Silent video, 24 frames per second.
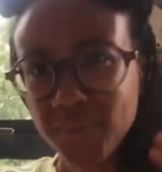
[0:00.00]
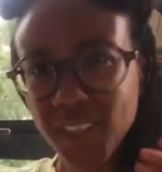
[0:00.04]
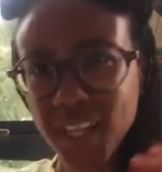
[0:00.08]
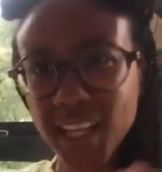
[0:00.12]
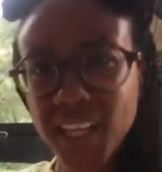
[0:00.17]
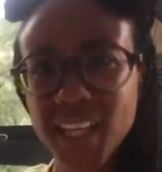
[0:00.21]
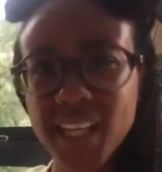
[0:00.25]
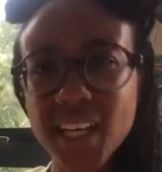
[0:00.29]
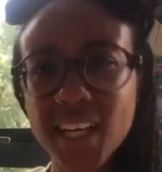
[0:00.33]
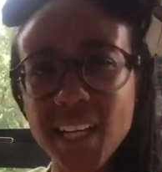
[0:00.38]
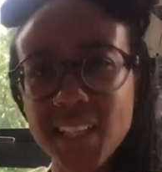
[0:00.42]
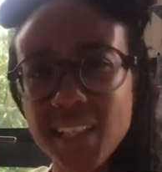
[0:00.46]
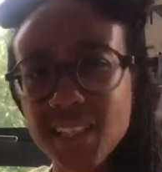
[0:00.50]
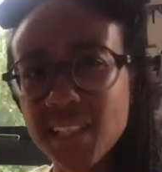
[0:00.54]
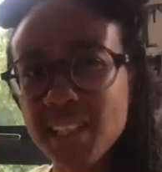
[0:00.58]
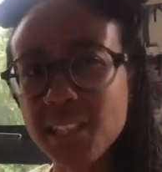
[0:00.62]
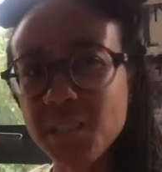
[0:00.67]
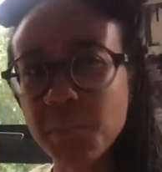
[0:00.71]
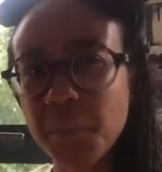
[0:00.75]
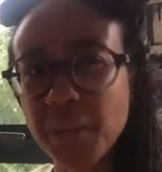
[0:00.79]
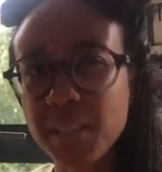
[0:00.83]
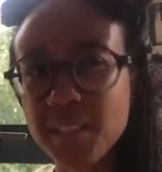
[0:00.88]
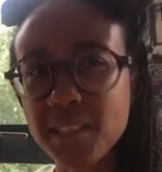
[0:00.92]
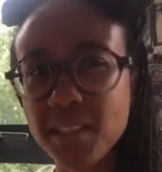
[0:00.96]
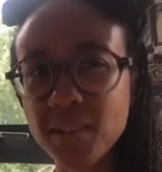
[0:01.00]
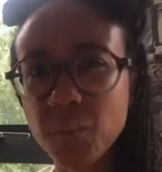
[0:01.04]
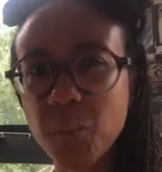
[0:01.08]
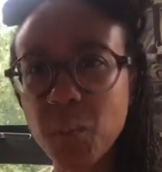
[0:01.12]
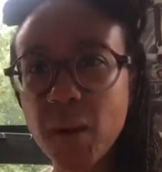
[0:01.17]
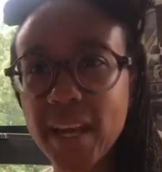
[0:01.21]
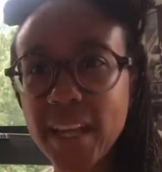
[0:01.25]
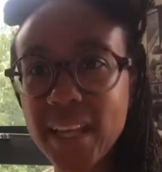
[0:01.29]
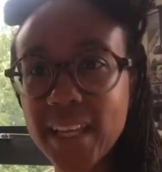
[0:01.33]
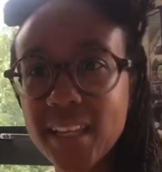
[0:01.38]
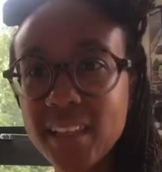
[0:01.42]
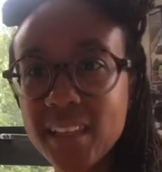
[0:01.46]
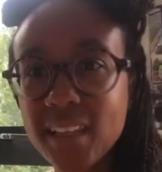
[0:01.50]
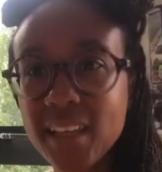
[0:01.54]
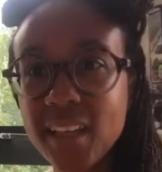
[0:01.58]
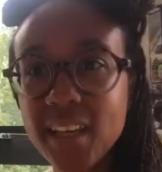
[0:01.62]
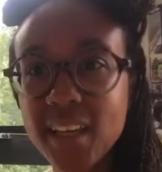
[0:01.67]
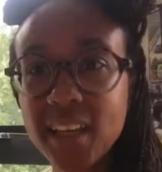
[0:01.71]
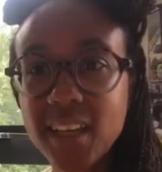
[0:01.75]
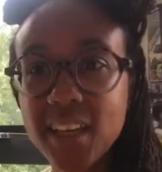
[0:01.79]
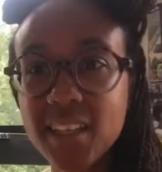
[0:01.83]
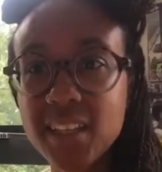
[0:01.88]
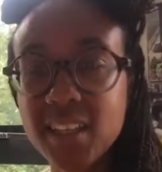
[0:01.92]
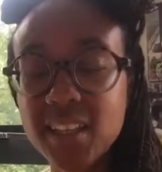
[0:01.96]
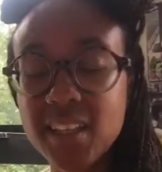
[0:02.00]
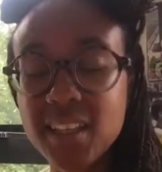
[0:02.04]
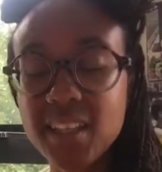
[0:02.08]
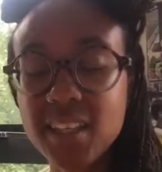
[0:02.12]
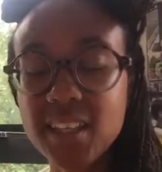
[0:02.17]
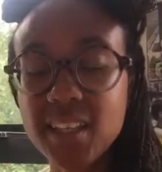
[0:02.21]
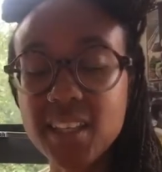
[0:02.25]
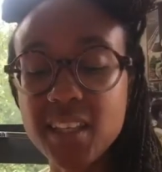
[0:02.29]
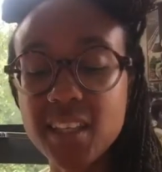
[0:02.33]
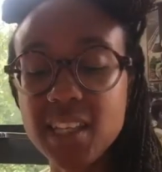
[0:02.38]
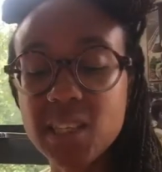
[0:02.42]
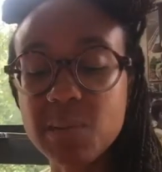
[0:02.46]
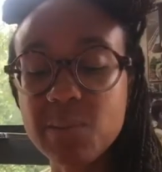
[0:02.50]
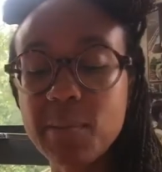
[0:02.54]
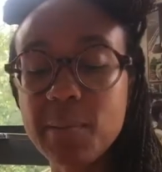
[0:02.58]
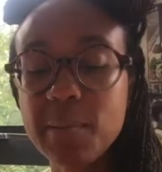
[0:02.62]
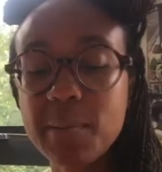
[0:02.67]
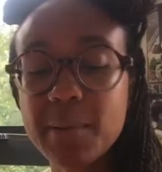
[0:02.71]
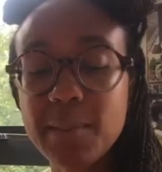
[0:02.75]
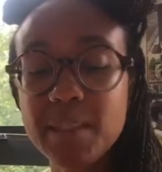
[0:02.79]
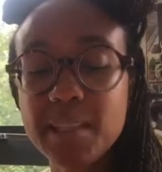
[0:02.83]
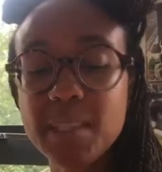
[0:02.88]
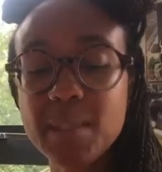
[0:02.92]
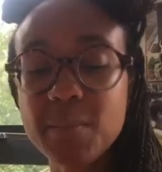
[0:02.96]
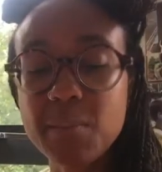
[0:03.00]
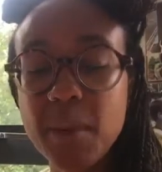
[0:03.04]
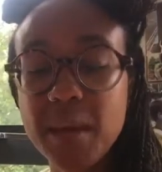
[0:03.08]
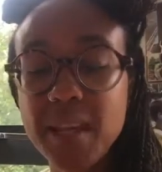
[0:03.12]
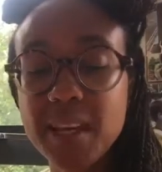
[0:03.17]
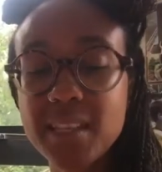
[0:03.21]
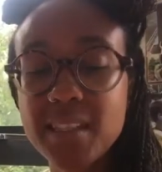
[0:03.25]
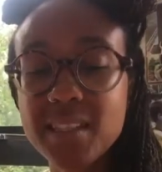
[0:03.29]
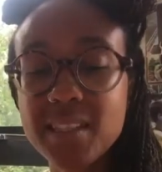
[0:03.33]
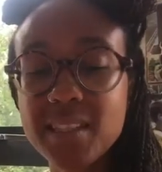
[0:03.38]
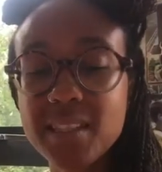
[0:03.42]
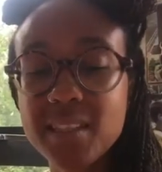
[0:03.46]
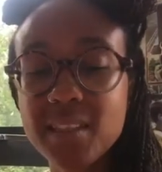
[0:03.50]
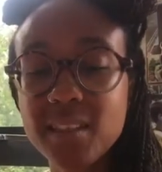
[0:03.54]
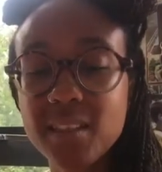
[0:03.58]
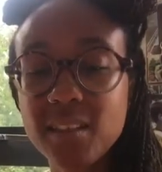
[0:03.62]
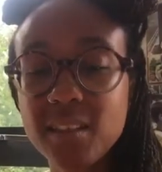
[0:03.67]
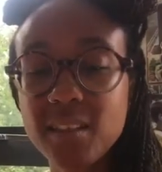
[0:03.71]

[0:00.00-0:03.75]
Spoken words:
in an unexpected way, because I think it's probably the space,